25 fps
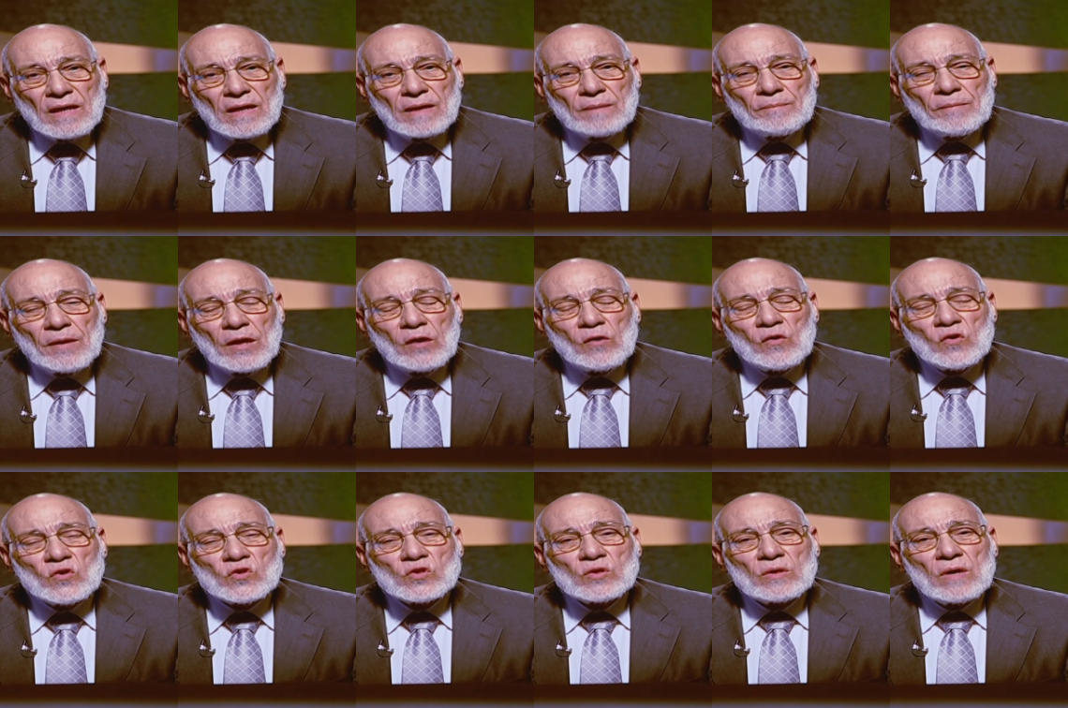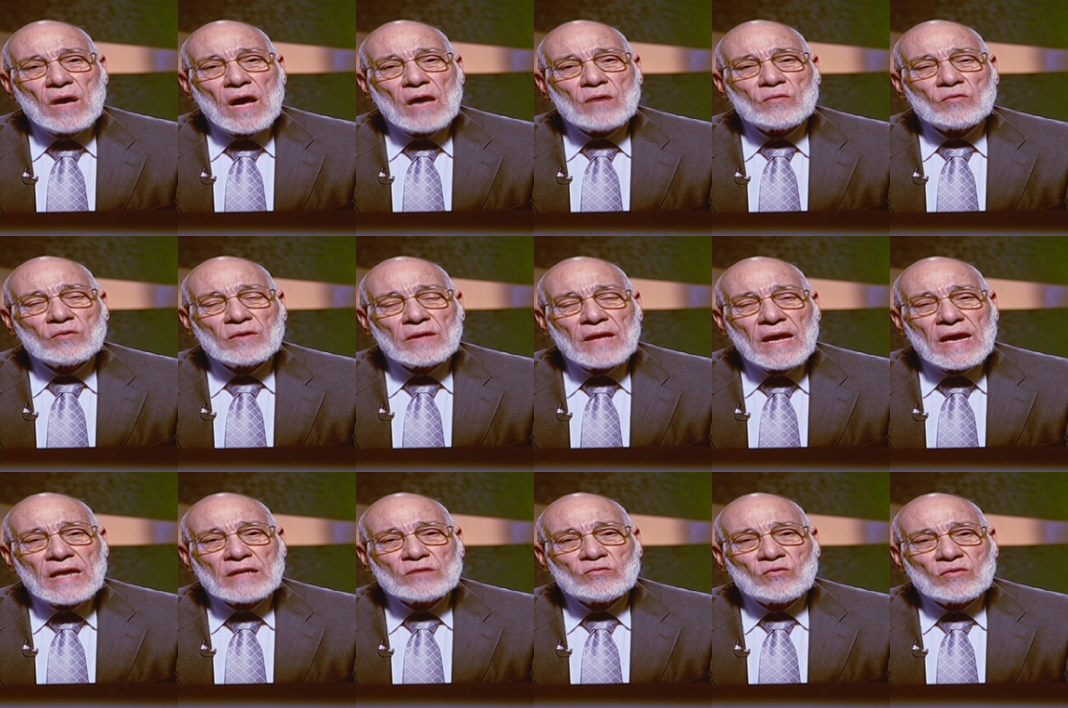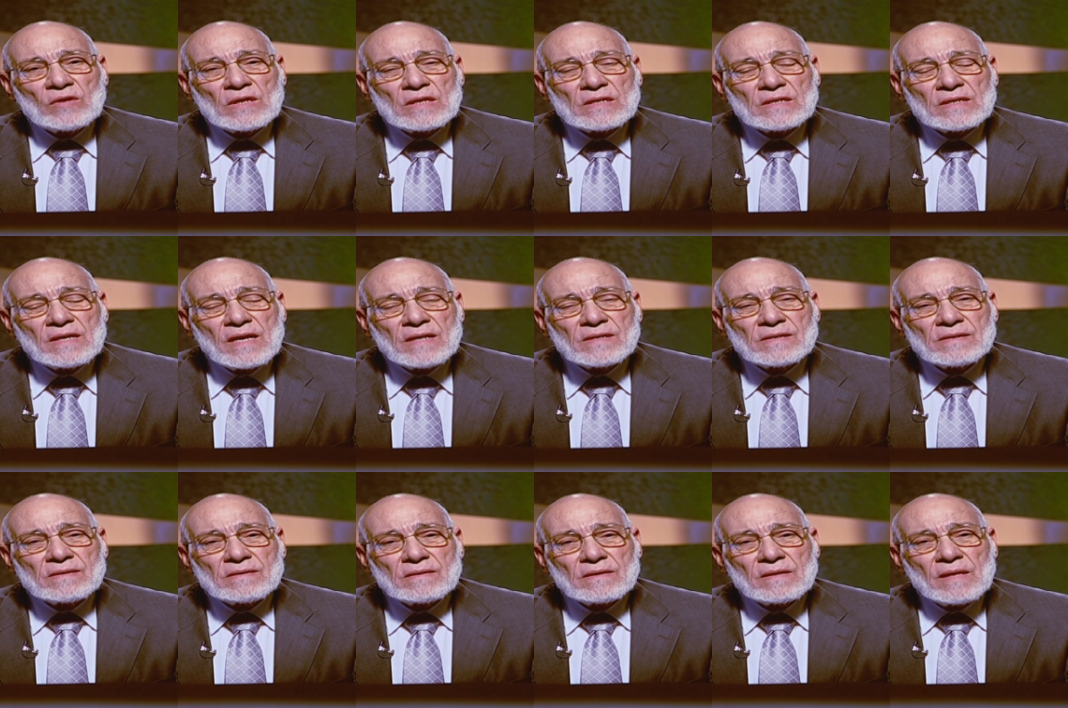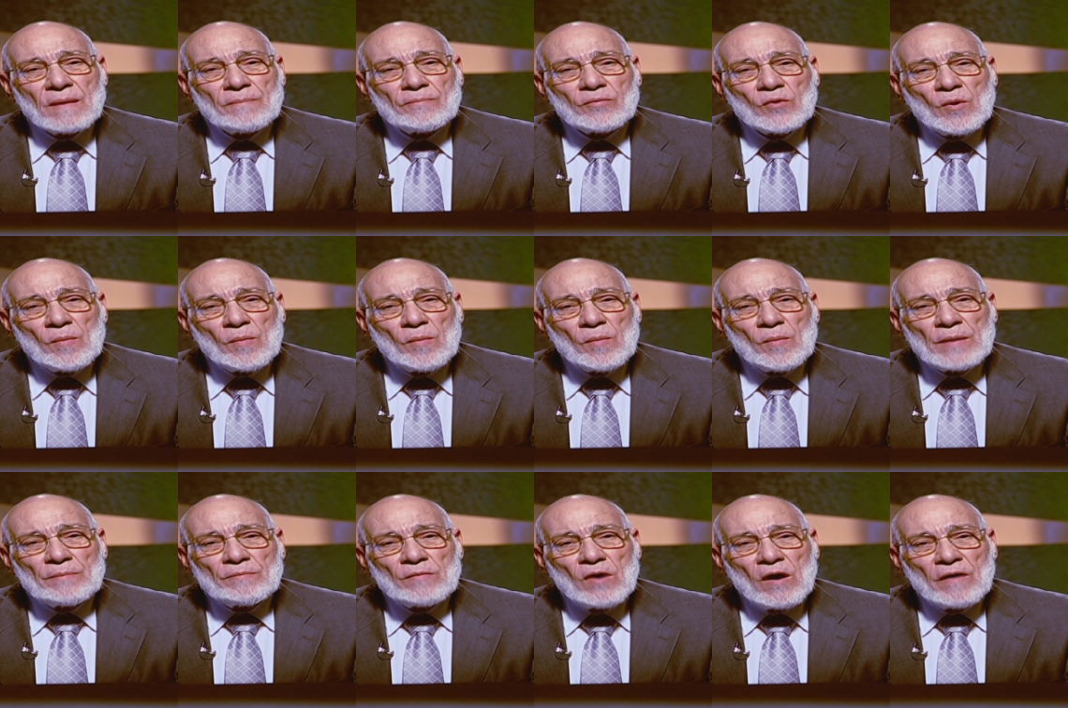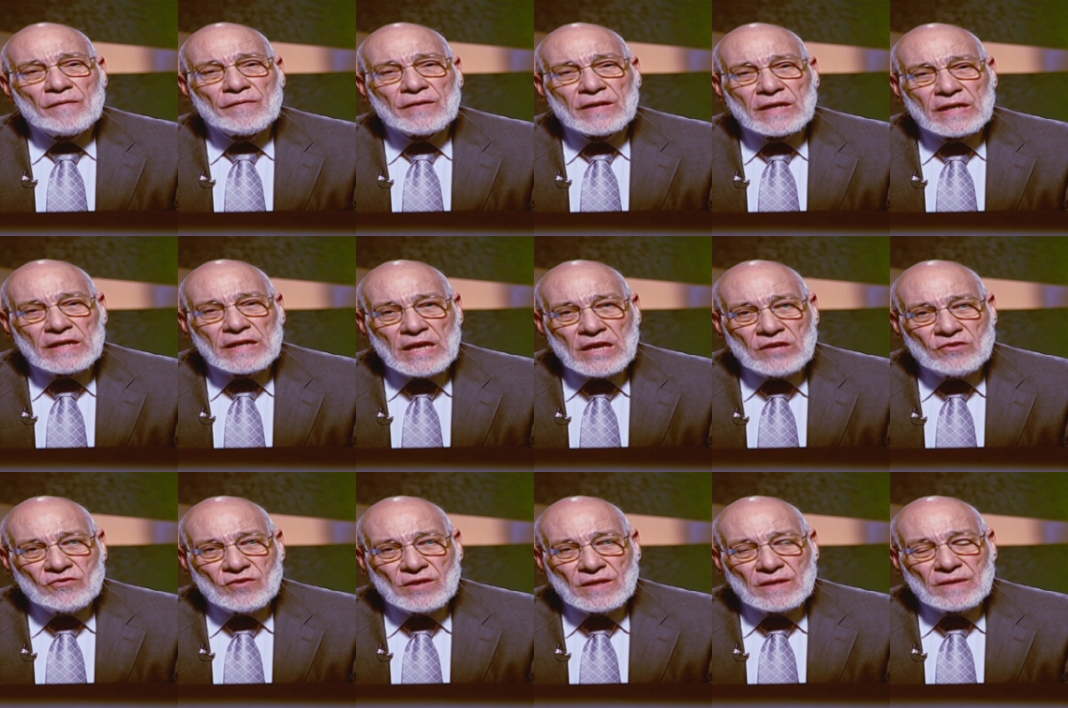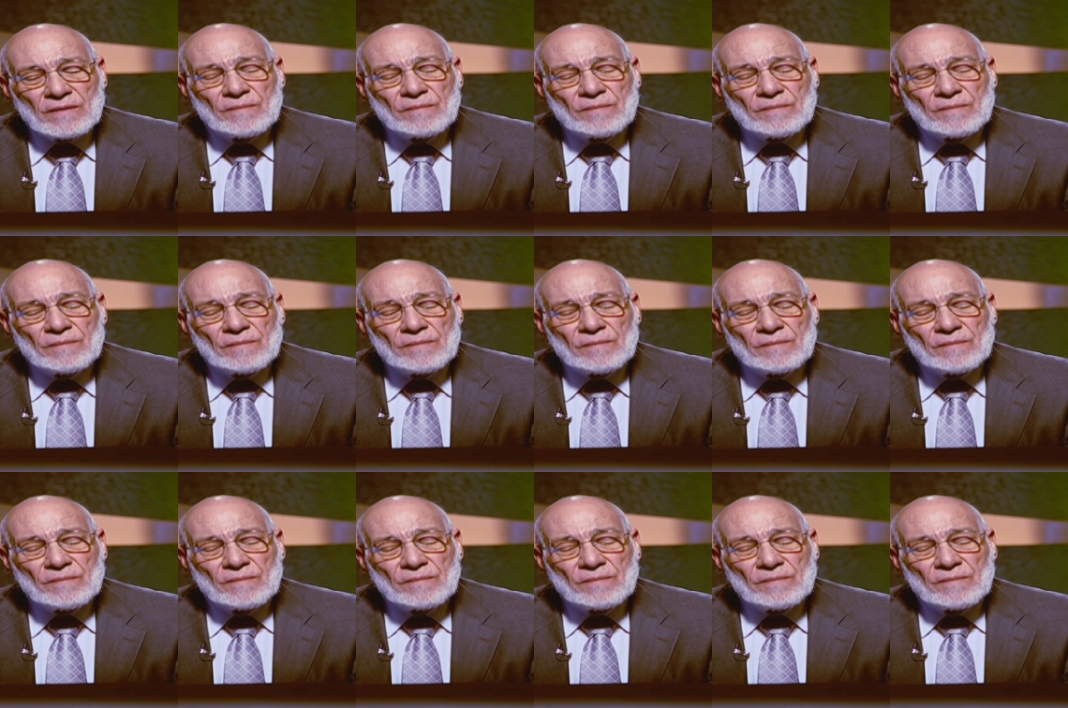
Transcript: because I would like to discuss the problem of creation.